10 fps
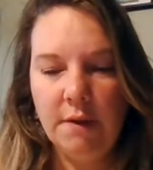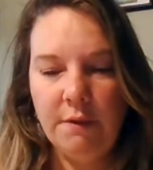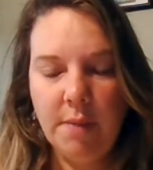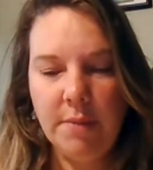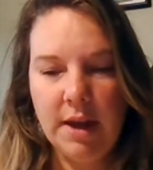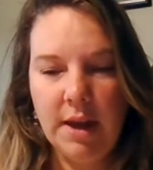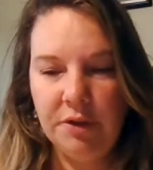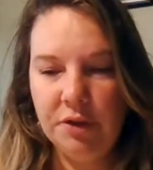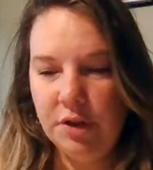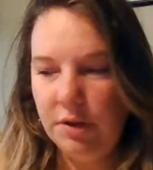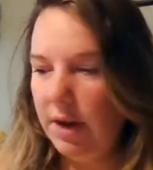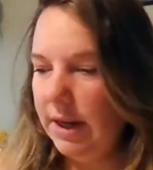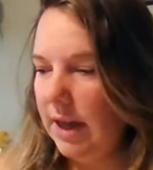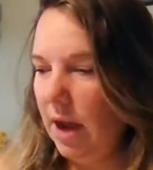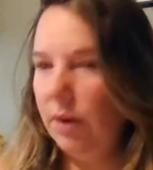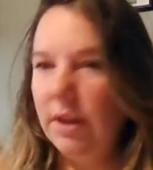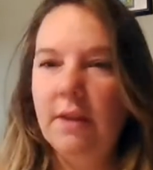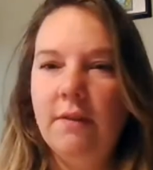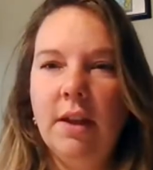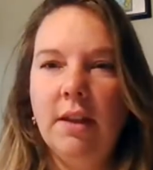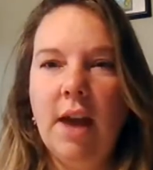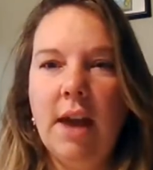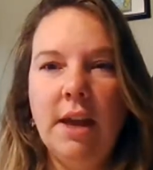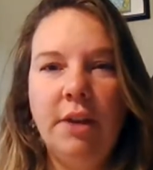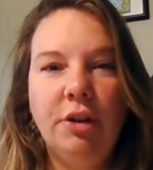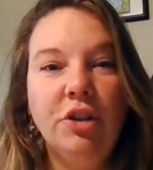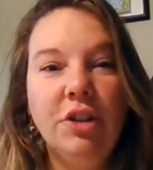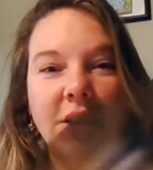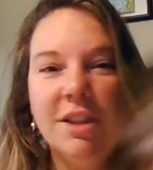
from that energy right now, giving that energy